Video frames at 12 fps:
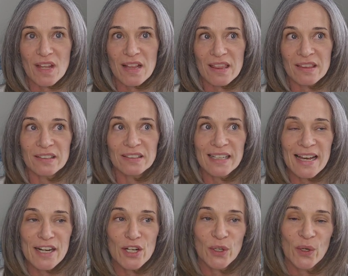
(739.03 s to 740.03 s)
the
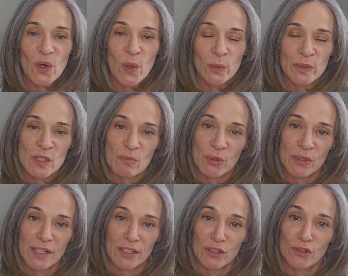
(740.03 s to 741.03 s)
letting go was
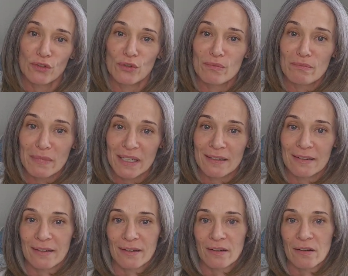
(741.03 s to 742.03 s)
putting a new
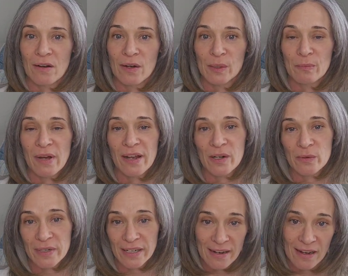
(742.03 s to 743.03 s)
meaning on my
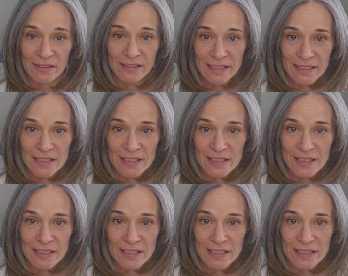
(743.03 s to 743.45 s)
reality.